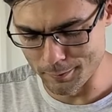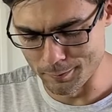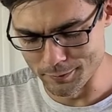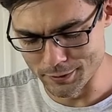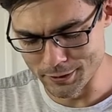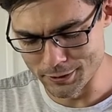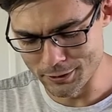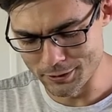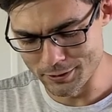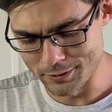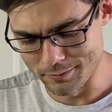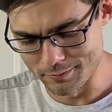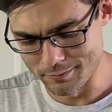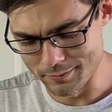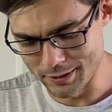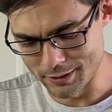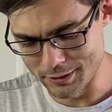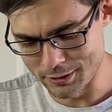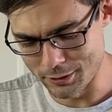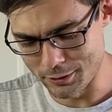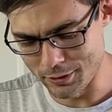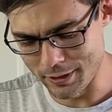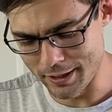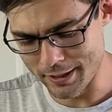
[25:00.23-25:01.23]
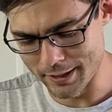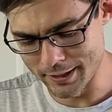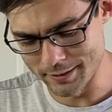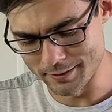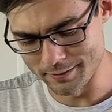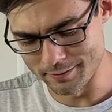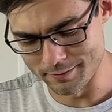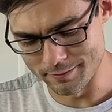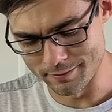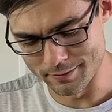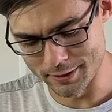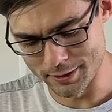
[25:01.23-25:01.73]
Let's try it.
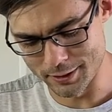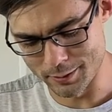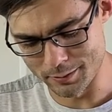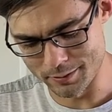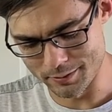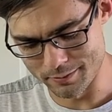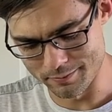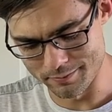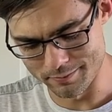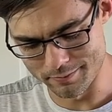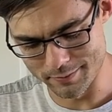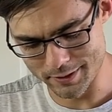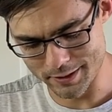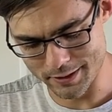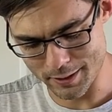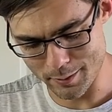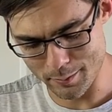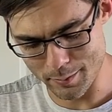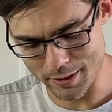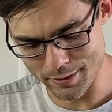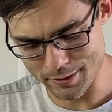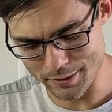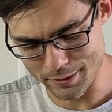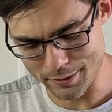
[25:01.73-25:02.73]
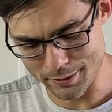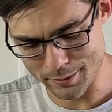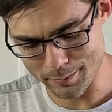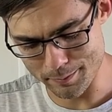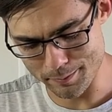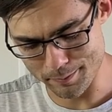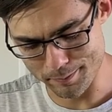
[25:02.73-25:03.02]
Let's get messy here.